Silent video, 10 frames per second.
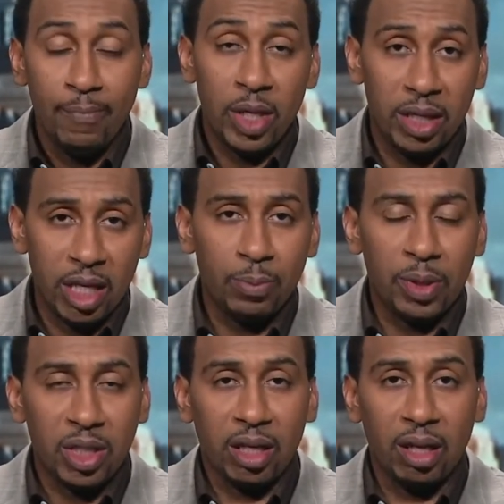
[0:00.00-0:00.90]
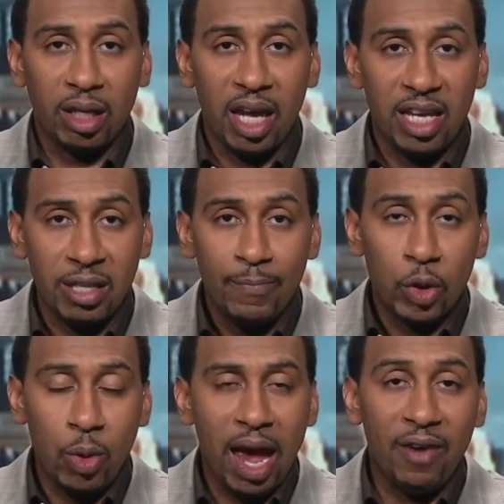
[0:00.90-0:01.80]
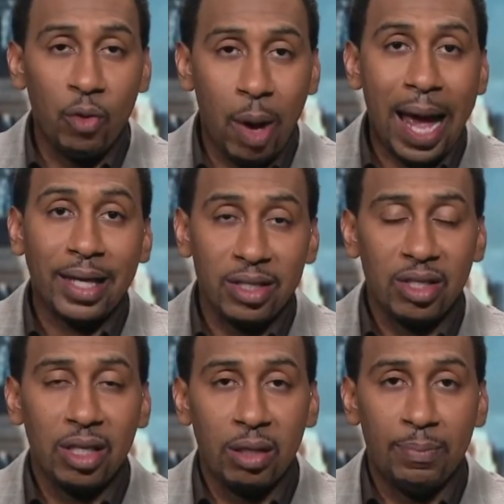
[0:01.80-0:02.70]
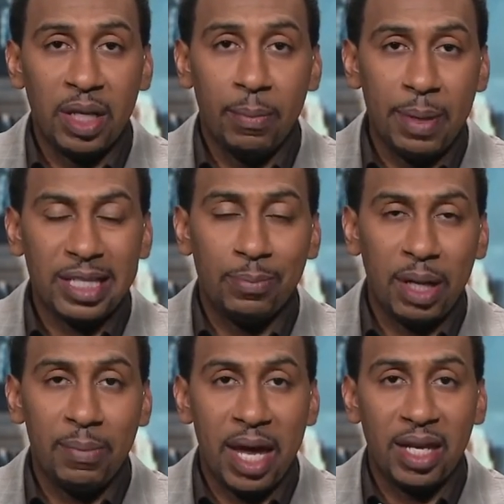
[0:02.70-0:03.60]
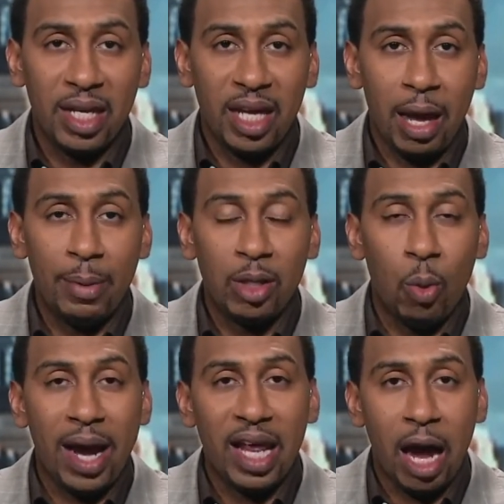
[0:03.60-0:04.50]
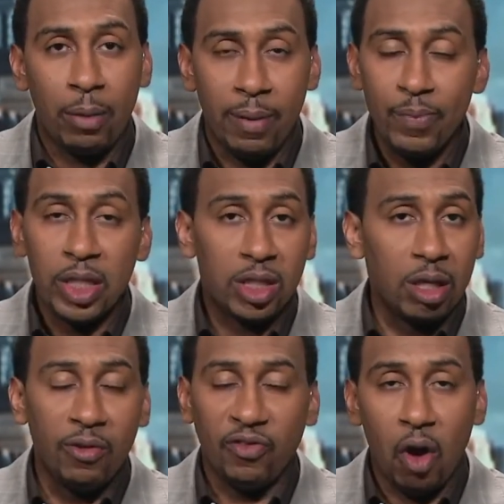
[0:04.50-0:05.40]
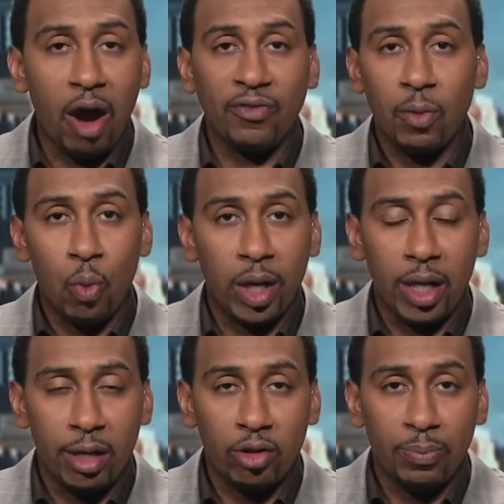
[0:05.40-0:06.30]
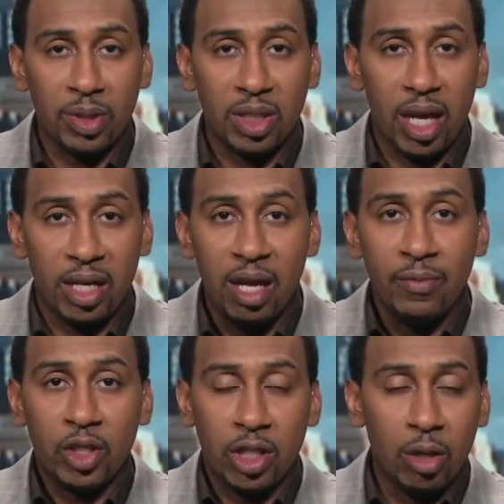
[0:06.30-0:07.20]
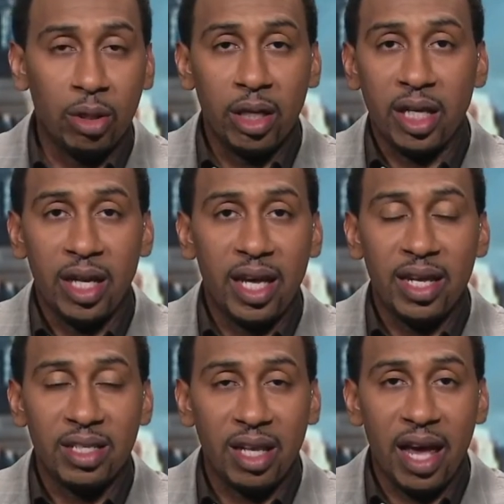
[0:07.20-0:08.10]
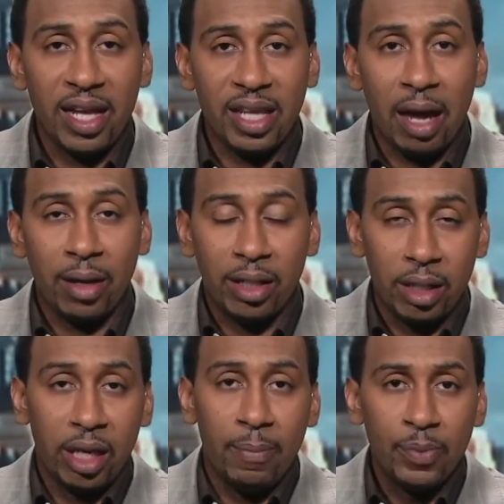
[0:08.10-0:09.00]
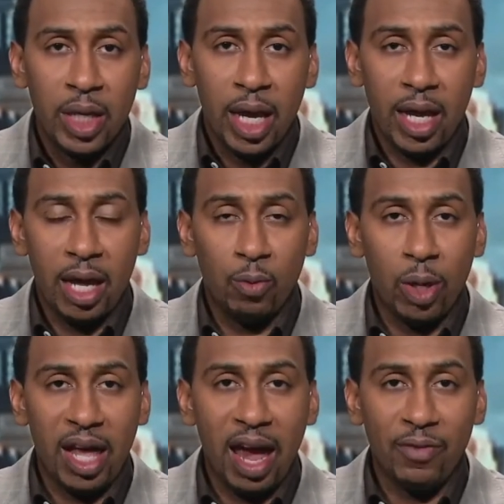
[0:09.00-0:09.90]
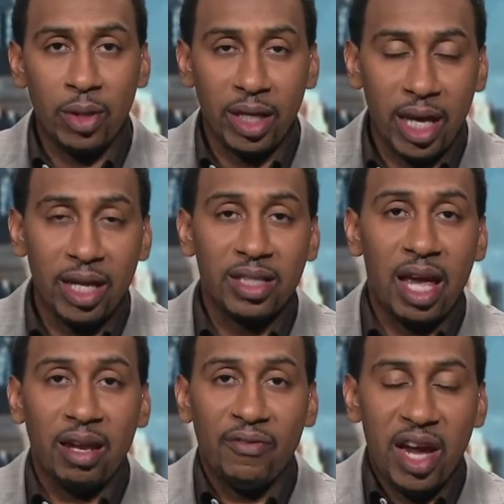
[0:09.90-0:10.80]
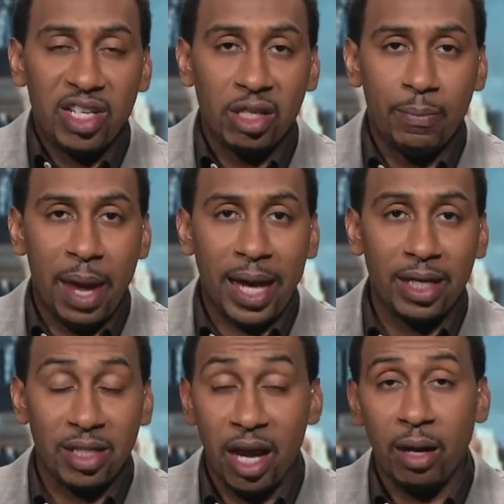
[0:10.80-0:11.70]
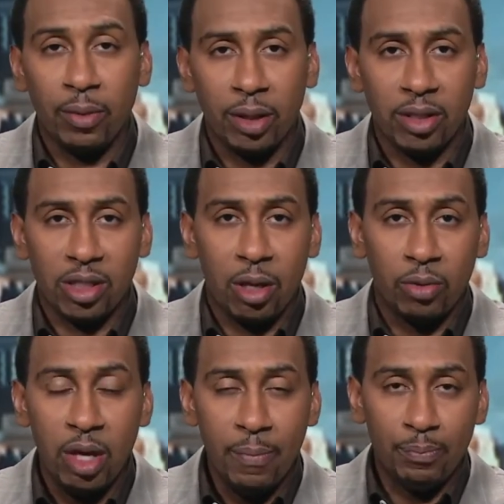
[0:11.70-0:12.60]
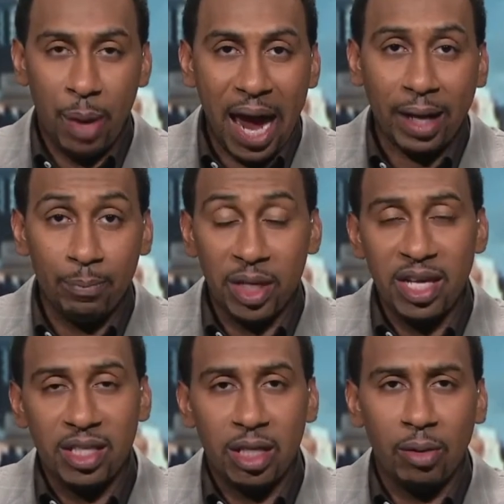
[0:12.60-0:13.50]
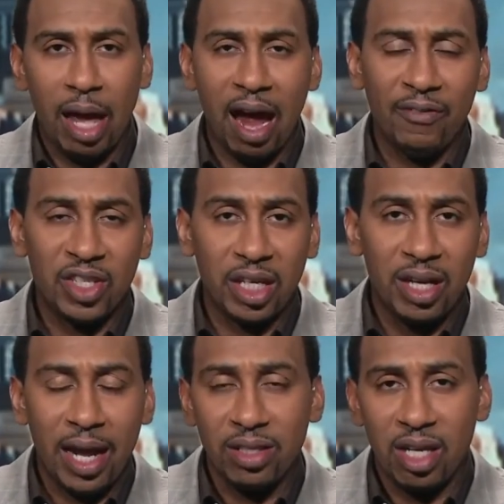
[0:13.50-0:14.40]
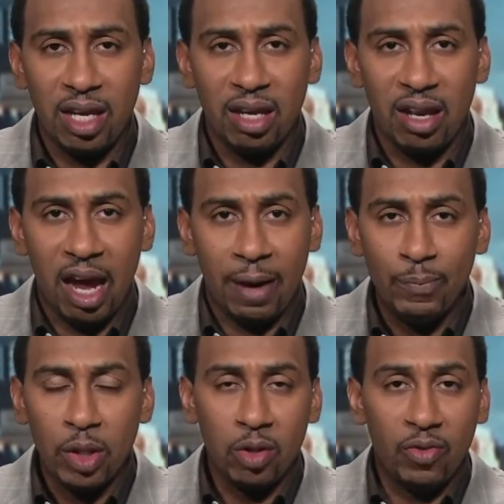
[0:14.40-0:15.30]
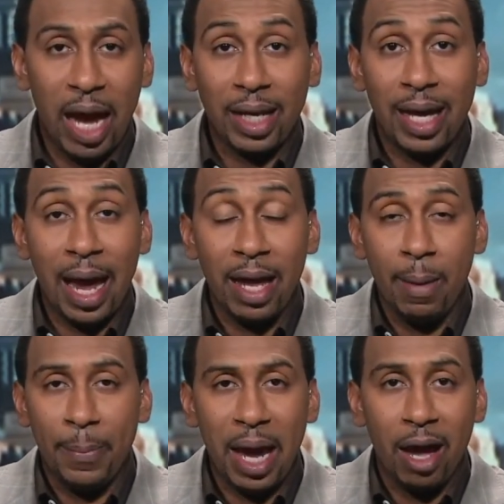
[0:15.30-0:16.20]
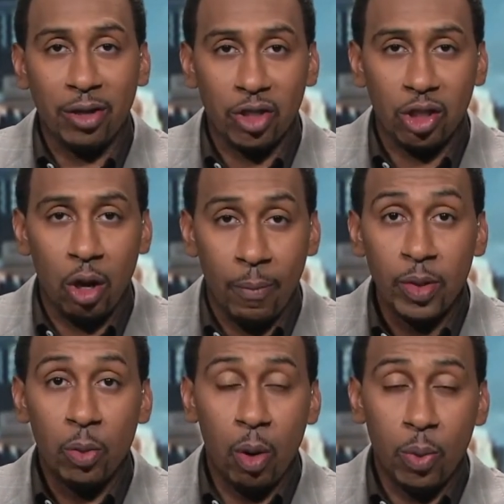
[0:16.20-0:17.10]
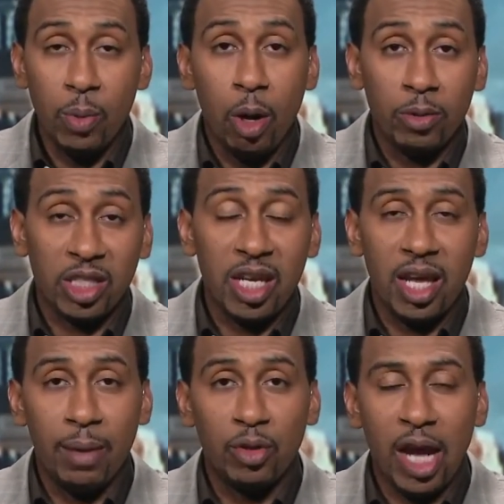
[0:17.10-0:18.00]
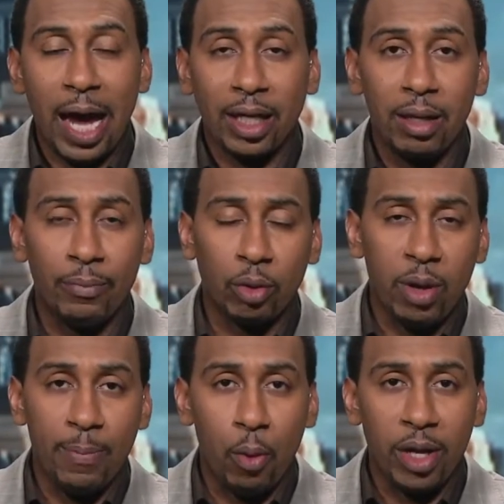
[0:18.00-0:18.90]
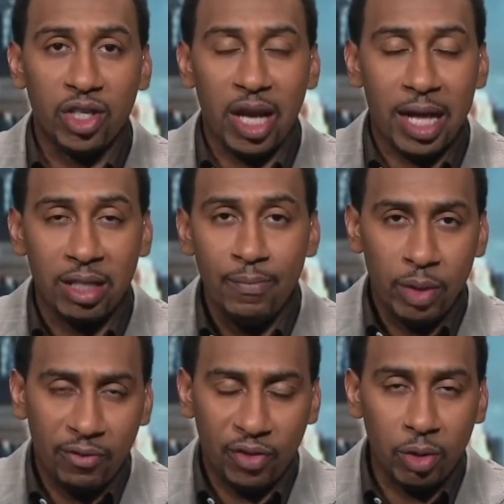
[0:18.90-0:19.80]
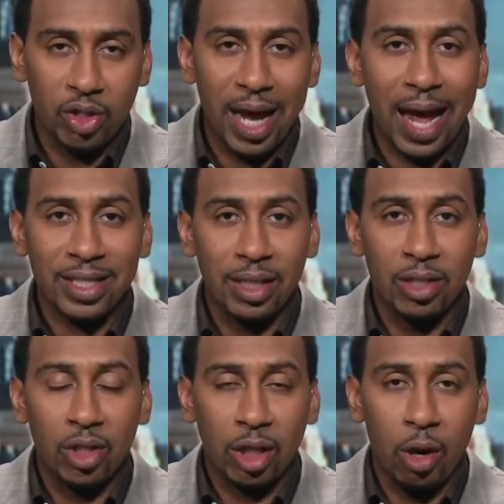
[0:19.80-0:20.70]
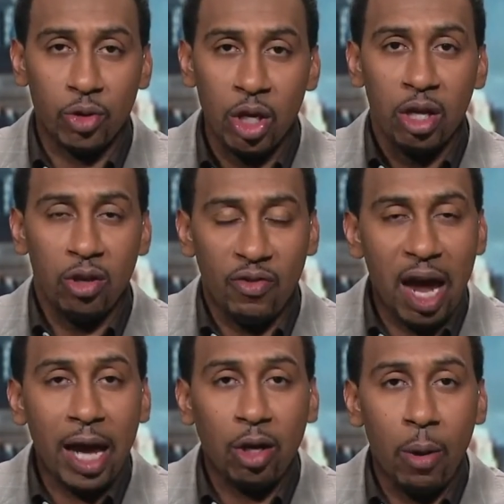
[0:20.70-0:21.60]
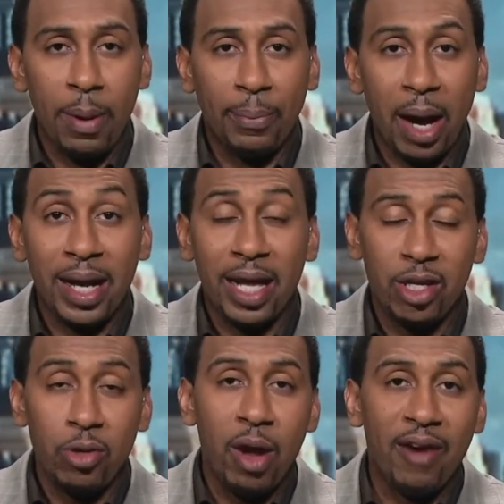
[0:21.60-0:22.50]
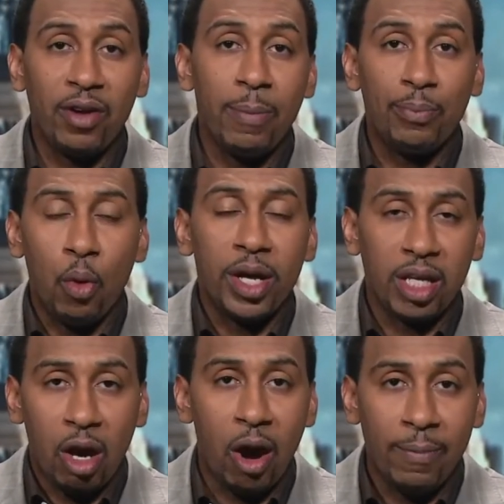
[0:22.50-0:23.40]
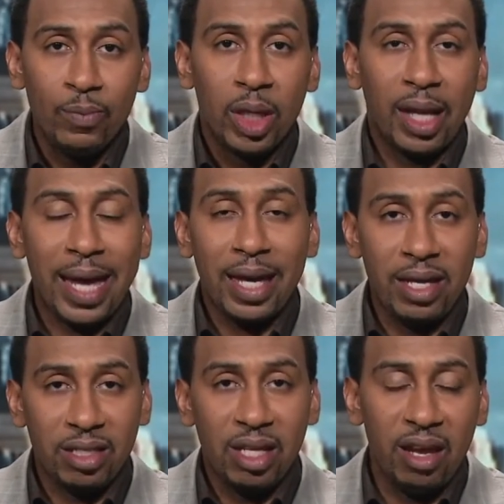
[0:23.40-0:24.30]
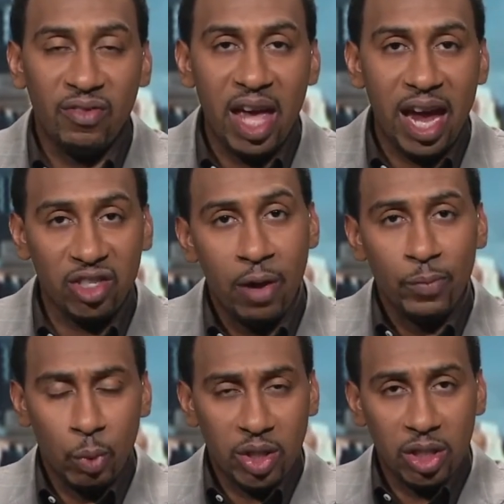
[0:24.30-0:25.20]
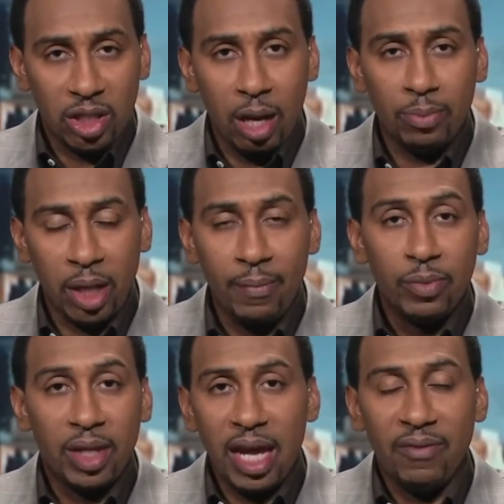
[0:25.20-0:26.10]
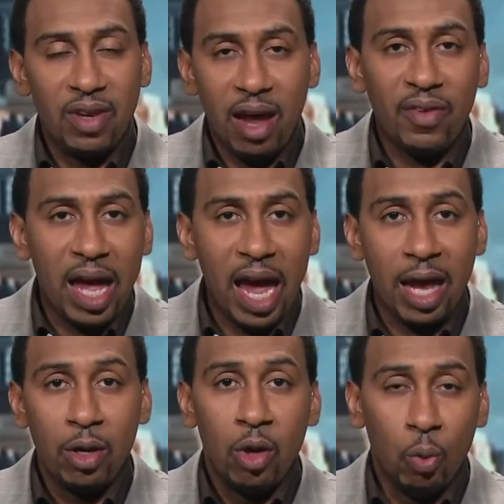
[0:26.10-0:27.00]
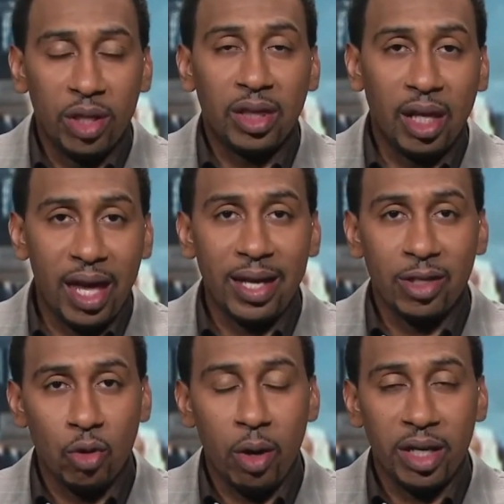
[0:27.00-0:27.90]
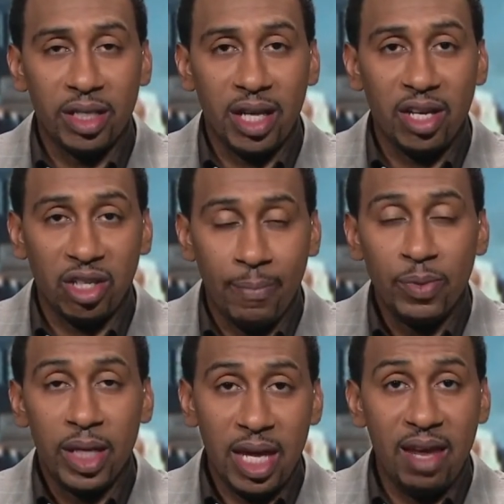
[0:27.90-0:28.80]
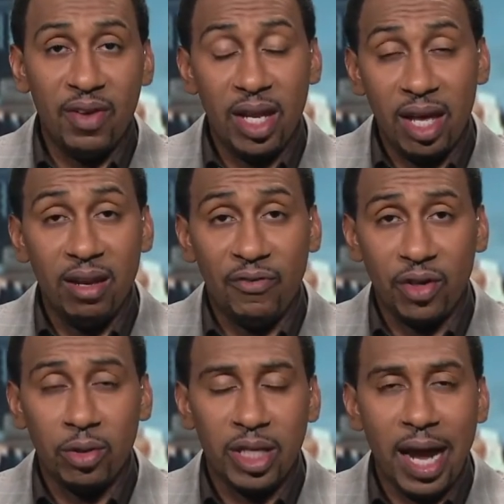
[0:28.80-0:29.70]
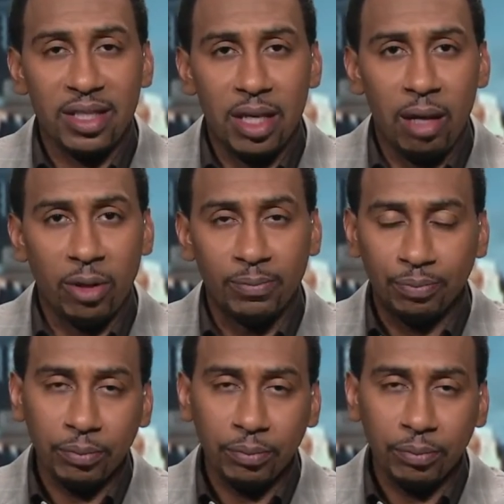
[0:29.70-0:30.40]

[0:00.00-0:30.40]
In this particular case, you have who I consider to be the best big man in the game in Dwight Howard, still far from 100%, still looking to get his legs out under him and what have you, and to get his elevation back, his aerial assault back, but he's still averaging 19 and 9. You've got a guy in Pau Gasol. Well, we won't see him jacking up three-point shots if Phil Jackson is the coach. You've got Kobe Bryant, and you have a point guard like a Steve Nash, which is something they have never had with the Lakers organization, even in the Phil Jackson era.